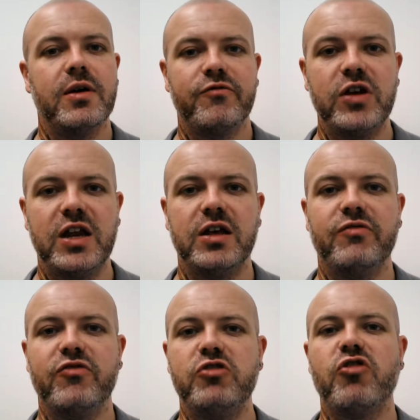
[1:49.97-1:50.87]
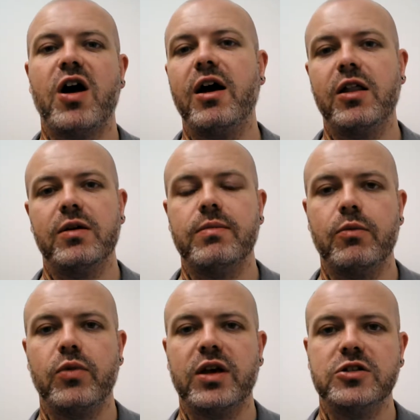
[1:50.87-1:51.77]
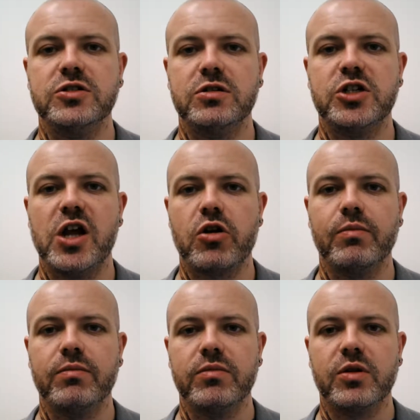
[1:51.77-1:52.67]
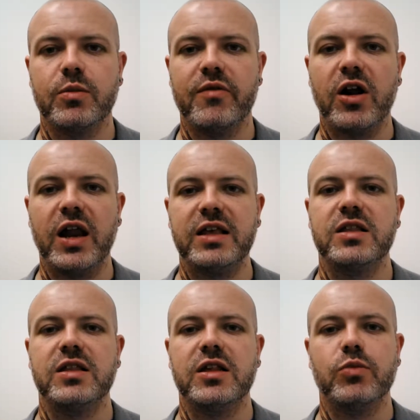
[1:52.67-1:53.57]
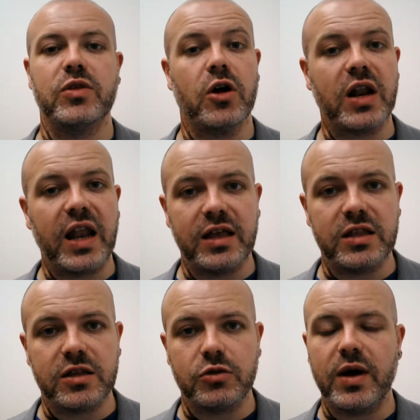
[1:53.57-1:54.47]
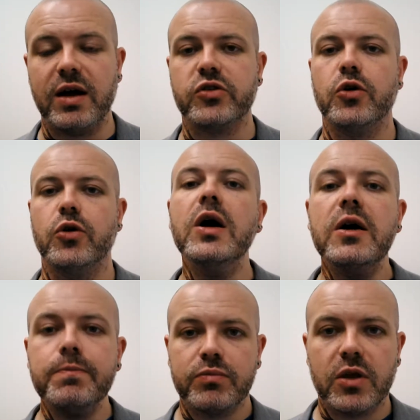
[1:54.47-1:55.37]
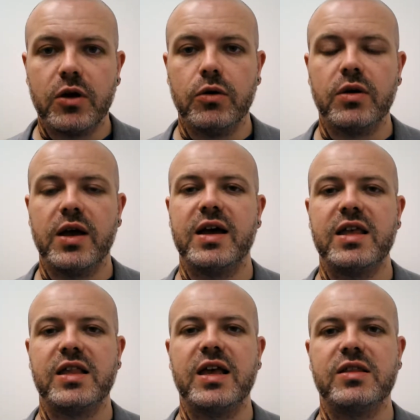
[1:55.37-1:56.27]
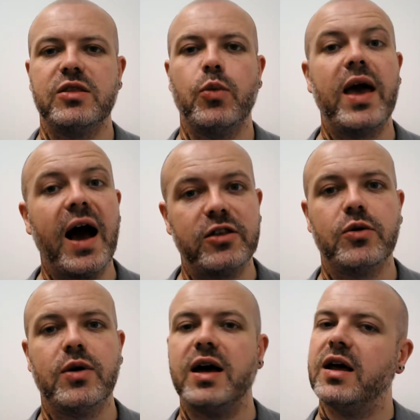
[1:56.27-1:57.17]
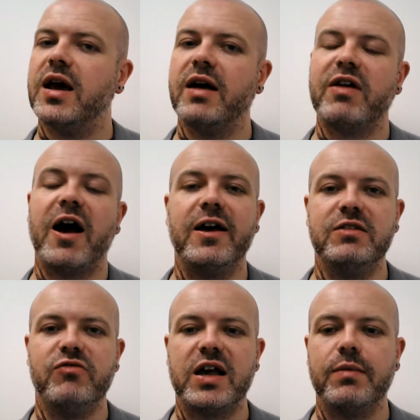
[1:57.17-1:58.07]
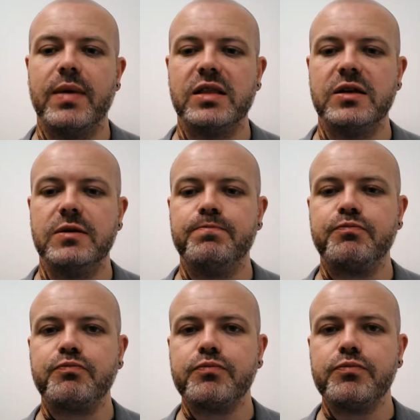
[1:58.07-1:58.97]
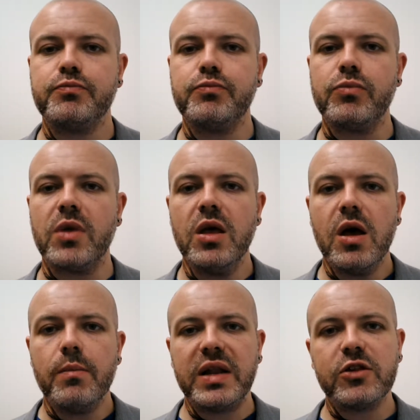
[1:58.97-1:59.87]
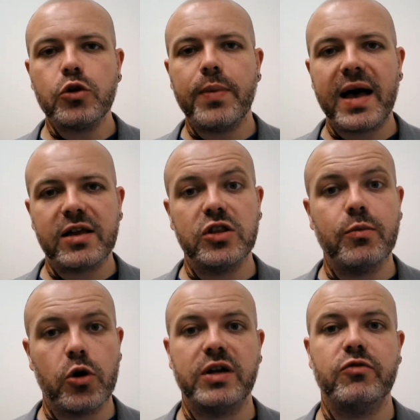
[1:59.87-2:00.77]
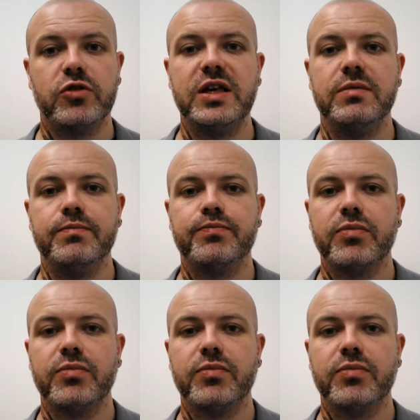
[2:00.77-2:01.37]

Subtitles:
Free trial, and we can share some of our licenses with our clients as well. So it's the way I do it, and I'd highly recommend it. But let's go back to the morning routine.